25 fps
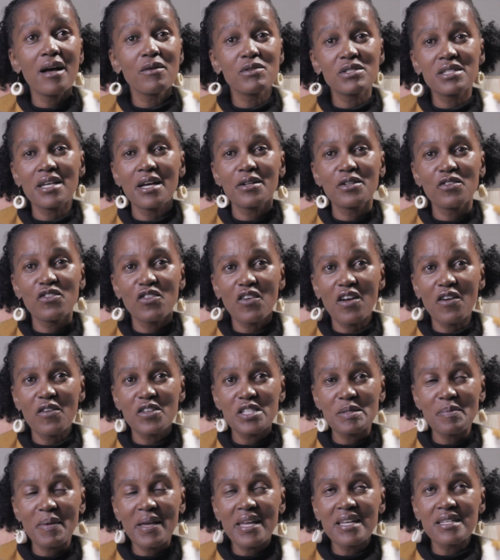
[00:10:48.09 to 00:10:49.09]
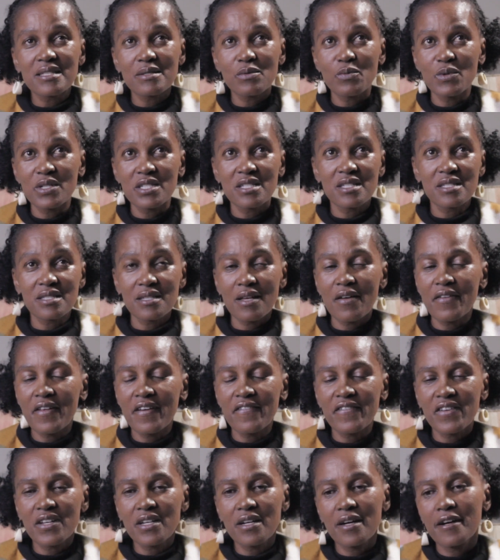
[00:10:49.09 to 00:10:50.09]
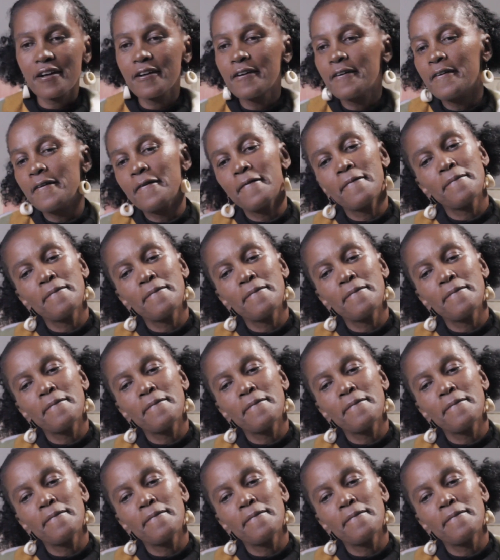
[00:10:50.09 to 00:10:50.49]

outside of our space, which is South Africa.